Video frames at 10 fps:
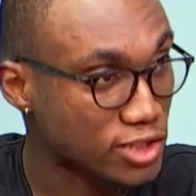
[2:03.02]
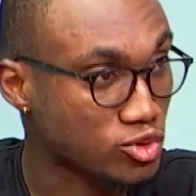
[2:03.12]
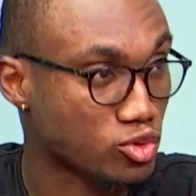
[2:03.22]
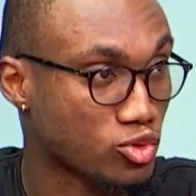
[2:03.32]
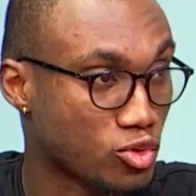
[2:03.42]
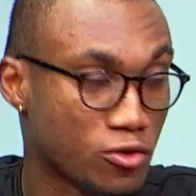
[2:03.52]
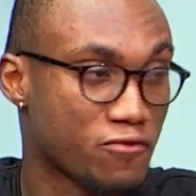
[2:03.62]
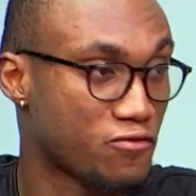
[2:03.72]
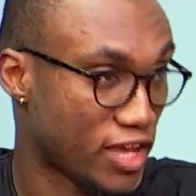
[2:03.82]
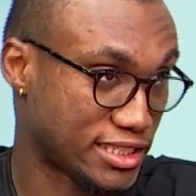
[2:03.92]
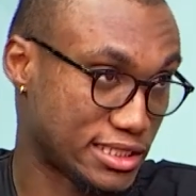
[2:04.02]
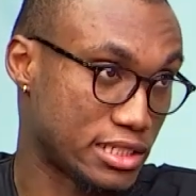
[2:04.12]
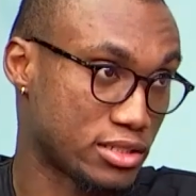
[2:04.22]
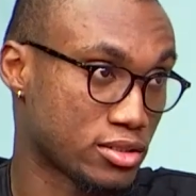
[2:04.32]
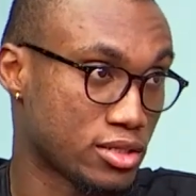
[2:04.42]
Kotoko? First thing.
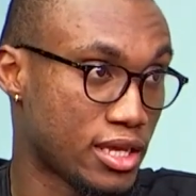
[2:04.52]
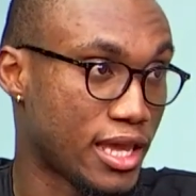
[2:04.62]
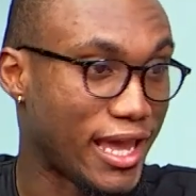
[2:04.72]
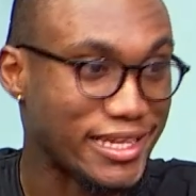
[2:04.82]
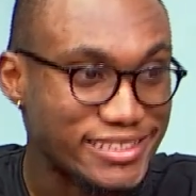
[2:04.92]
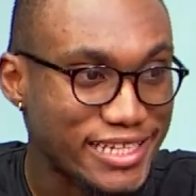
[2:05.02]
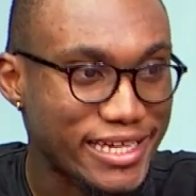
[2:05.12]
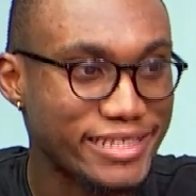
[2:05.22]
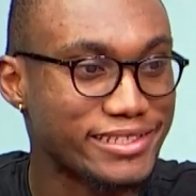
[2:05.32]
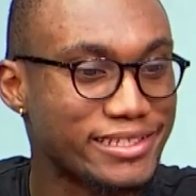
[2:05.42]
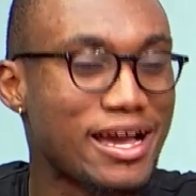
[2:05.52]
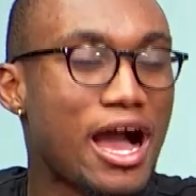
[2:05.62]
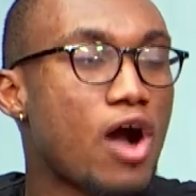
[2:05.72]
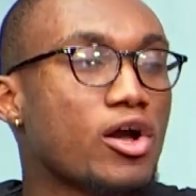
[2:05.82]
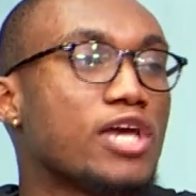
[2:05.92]
And secondly,
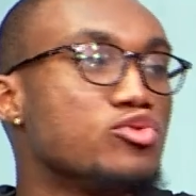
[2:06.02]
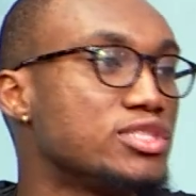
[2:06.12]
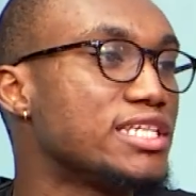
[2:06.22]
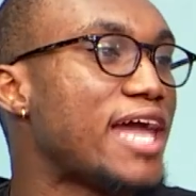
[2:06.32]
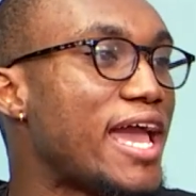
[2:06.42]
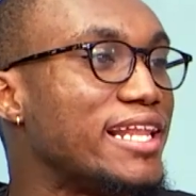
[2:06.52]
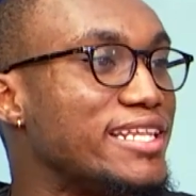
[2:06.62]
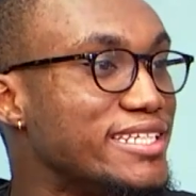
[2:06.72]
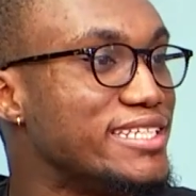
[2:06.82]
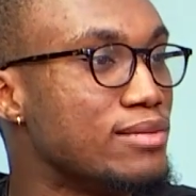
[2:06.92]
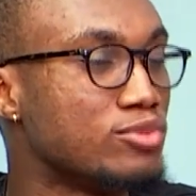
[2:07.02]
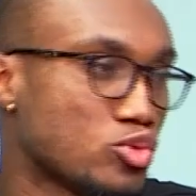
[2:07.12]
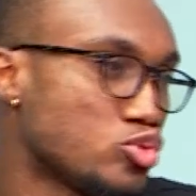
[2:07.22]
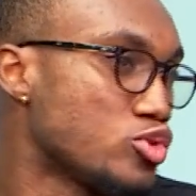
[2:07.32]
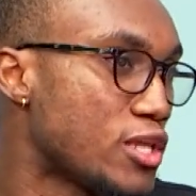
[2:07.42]
how can you say that a league game is
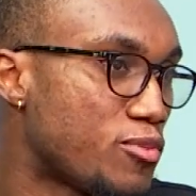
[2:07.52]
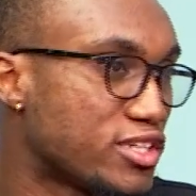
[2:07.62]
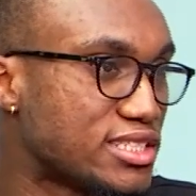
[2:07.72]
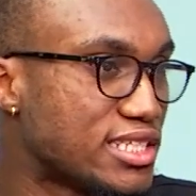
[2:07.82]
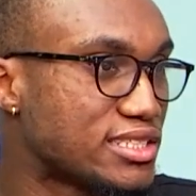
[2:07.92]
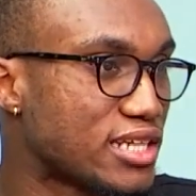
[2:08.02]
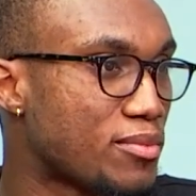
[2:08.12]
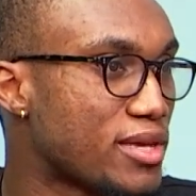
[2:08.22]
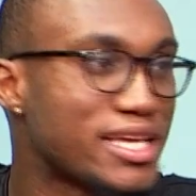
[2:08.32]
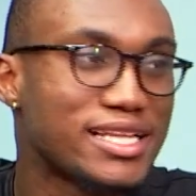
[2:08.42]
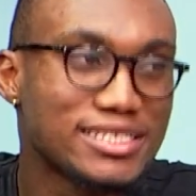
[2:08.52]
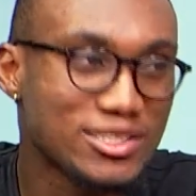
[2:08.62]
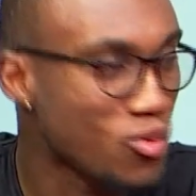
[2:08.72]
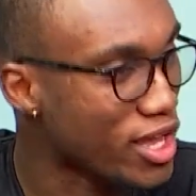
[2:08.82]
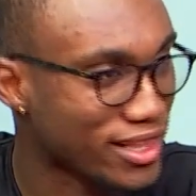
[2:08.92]
also the President's Cup? It doesn't
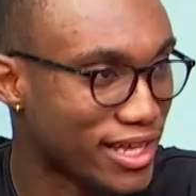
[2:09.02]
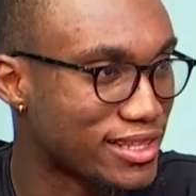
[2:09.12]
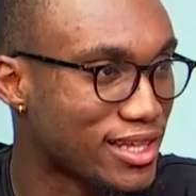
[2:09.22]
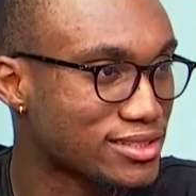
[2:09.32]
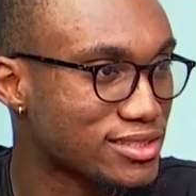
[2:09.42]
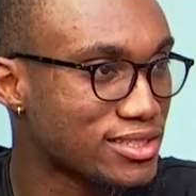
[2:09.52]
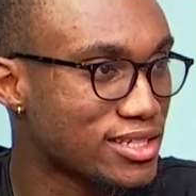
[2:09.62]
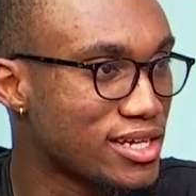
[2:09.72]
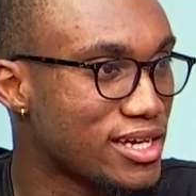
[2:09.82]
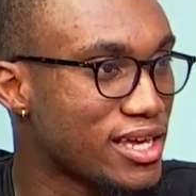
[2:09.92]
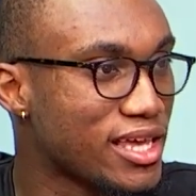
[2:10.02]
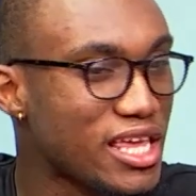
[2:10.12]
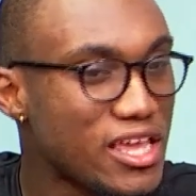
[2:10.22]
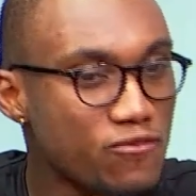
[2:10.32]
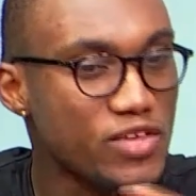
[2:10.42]
work like that.
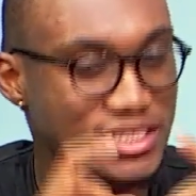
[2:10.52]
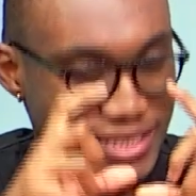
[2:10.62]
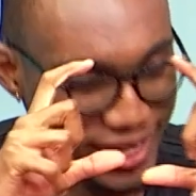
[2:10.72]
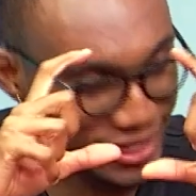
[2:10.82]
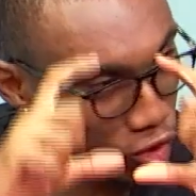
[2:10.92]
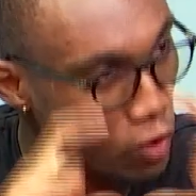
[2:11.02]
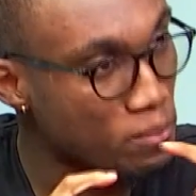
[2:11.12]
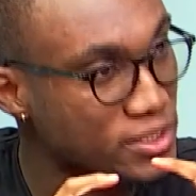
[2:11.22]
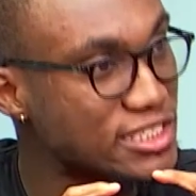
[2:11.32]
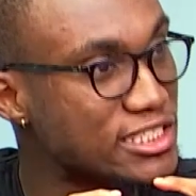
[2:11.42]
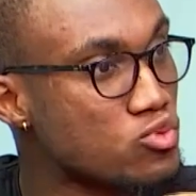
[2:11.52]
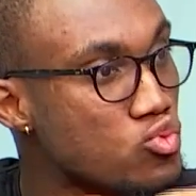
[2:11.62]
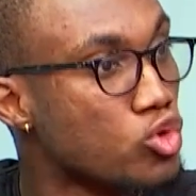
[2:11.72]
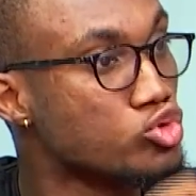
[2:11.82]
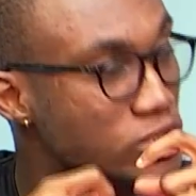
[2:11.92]
If it's a competition we
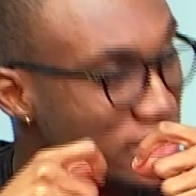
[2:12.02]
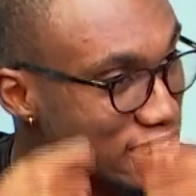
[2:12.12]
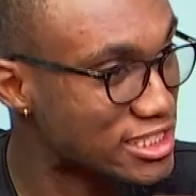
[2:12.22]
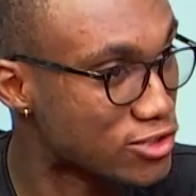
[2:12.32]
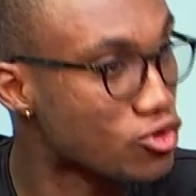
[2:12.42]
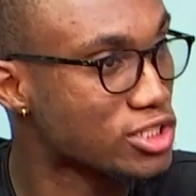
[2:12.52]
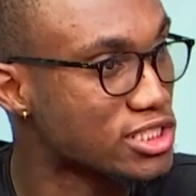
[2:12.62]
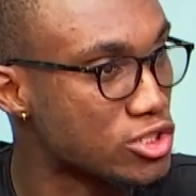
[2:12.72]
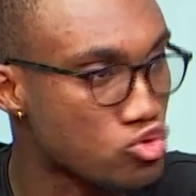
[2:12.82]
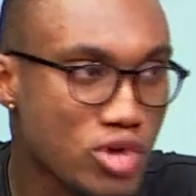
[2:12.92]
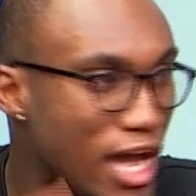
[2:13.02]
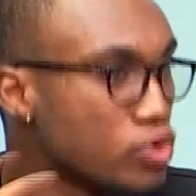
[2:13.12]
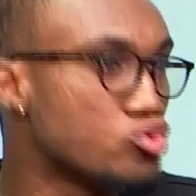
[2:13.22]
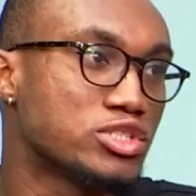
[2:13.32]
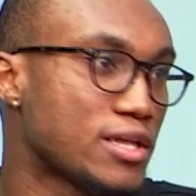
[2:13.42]
want to take seriously, you can't do
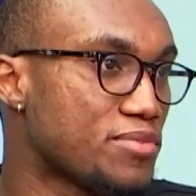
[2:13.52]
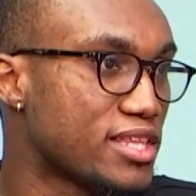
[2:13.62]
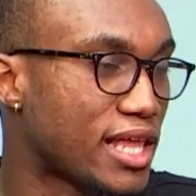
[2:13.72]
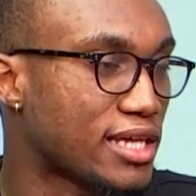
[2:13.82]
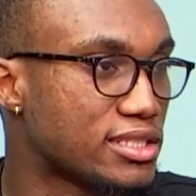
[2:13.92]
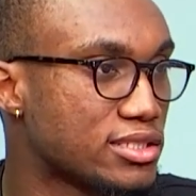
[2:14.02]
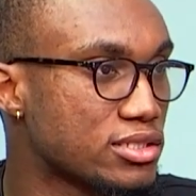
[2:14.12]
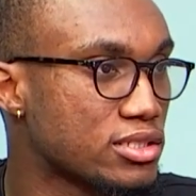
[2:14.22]
something like this.